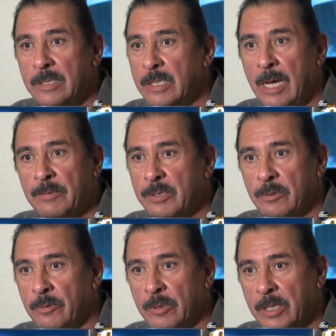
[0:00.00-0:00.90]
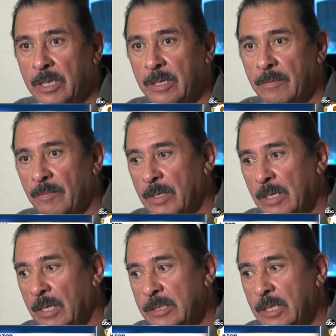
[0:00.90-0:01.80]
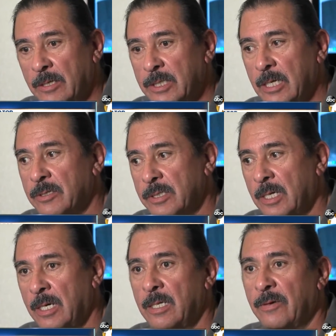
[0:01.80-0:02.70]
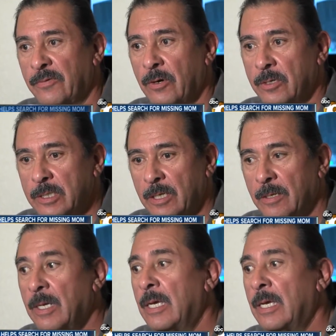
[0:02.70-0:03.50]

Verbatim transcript: is absolutely a telltale sign of cartel.